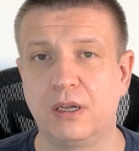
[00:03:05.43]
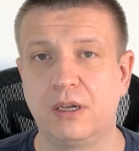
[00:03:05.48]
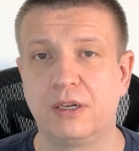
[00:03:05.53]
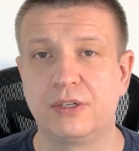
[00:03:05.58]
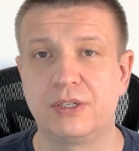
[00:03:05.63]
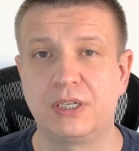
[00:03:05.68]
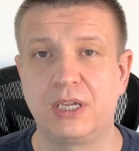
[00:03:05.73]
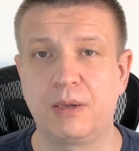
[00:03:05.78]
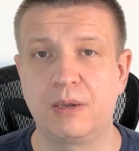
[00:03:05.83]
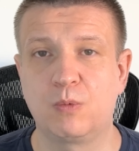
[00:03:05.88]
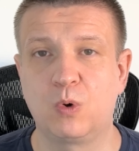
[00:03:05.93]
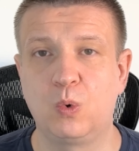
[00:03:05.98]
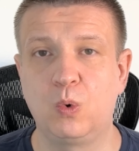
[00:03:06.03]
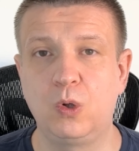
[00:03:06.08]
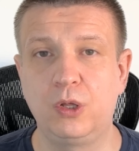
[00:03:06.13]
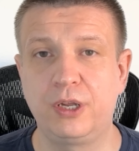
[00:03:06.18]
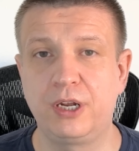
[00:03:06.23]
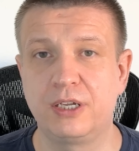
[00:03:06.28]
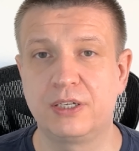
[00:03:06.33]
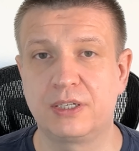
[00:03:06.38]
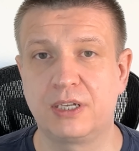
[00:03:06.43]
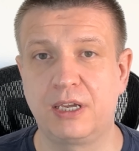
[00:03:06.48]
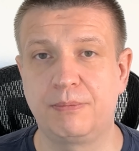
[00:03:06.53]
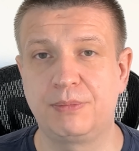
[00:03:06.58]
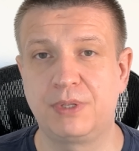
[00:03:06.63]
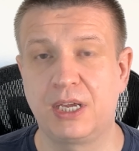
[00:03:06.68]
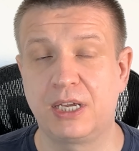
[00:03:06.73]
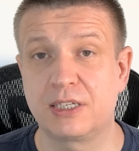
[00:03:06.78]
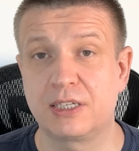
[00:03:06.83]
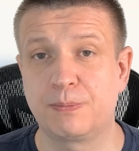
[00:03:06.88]
Same quality, same
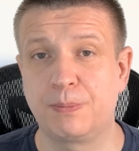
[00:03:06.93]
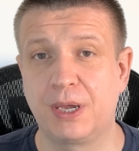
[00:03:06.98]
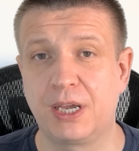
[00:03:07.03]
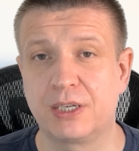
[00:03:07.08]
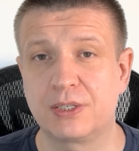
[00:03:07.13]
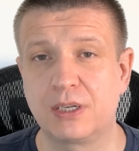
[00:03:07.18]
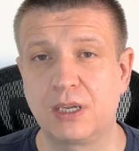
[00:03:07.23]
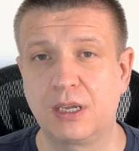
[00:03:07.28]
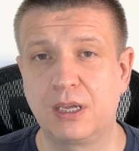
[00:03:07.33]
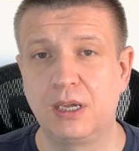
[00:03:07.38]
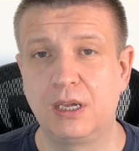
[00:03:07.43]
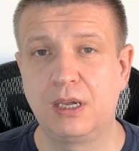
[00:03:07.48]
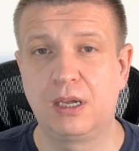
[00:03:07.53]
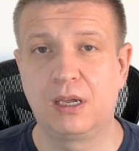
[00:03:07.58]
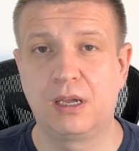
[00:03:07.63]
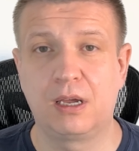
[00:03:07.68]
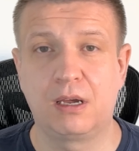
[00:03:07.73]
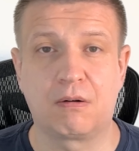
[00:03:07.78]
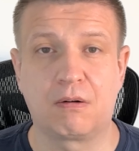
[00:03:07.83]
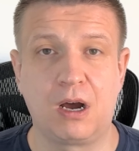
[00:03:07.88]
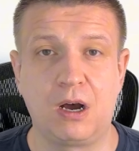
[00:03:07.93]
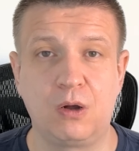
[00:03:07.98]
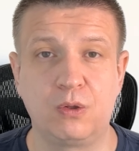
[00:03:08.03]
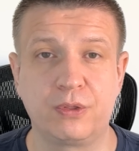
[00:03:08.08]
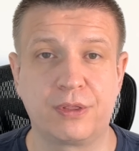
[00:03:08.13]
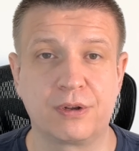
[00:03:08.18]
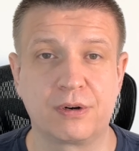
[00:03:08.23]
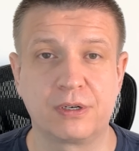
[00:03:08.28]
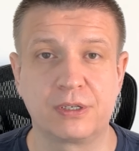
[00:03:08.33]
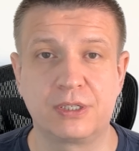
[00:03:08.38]
test passing, around
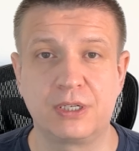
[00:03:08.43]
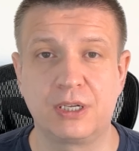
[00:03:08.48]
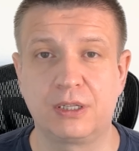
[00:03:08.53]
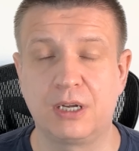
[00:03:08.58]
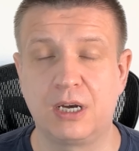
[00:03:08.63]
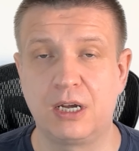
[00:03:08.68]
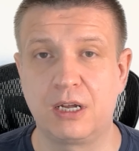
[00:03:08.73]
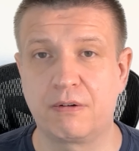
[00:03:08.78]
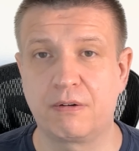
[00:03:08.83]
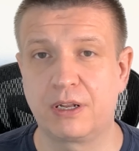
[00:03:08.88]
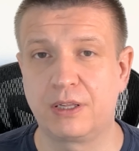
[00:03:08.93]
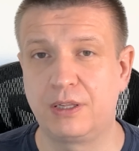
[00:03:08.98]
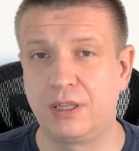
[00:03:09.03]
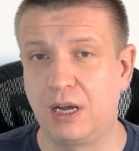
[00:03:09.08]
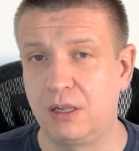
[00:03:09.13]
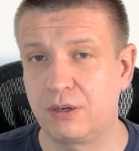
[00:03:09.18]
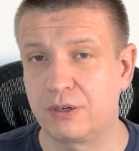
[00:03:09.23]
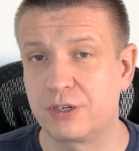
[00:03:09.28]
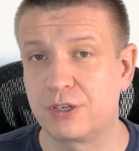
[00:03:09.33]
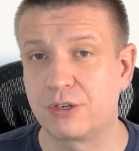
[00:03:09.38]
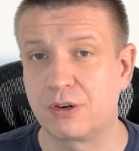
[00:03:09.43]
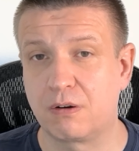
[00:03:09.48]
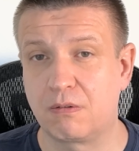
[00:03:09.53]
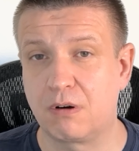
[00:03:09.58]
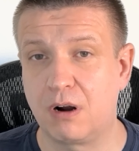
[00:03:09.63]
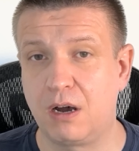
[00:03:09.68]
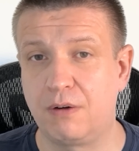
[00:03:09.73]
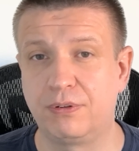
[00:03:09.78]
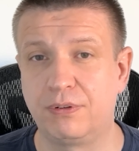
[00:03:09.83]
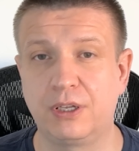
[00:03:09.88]
$1,300
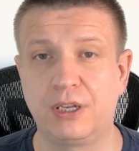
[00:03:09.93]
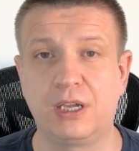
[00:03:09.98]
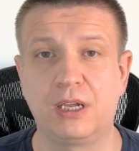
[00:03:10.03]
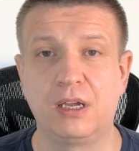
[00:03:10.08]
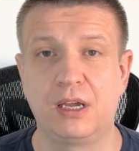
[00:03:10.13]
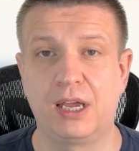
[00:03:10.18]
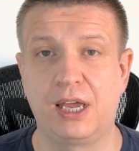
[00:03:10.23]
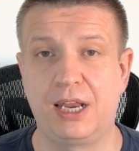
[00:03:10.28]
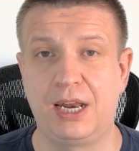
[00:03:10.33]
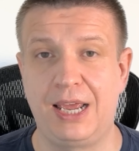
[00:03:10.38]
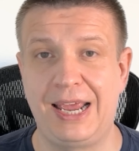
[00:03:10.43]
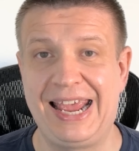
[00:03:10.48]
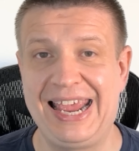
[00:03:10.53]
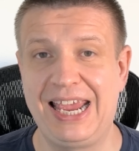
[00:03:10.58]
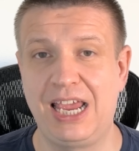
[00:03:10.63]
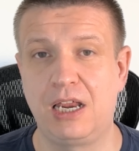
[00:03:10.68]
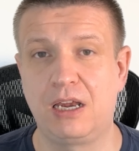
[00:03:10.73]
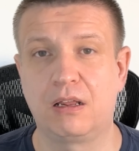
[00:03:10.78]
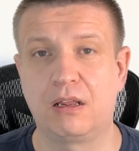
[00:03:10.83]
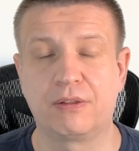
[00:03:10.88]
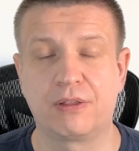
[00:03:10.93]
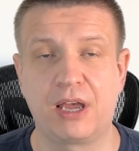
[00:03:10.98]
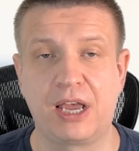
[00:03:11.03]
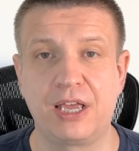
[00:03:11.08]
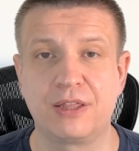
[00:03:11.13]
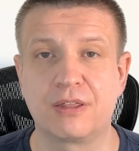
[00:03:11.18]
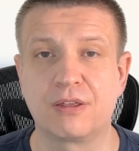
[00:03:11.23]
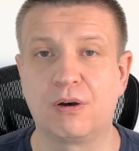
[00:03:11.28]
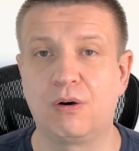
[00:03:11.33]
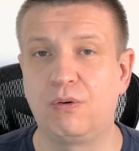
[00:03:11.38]
roughly, and
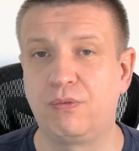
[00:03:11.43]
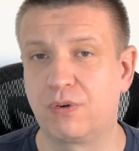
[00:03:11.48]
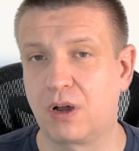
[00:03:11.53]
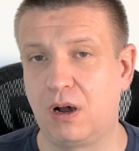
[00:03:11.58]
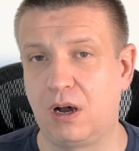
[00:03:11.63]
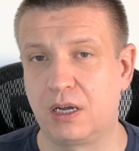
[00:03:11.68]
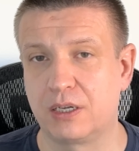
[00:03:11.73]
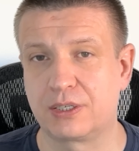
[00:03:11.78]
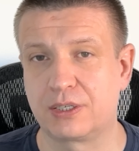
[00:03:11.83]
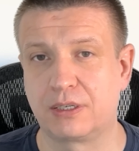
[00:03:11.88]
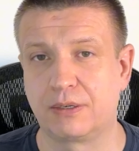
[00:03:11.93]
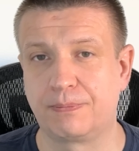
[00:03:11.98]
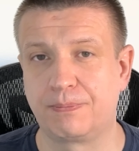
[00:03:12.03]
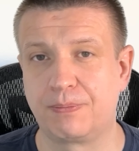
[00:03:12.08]
eighth of cost.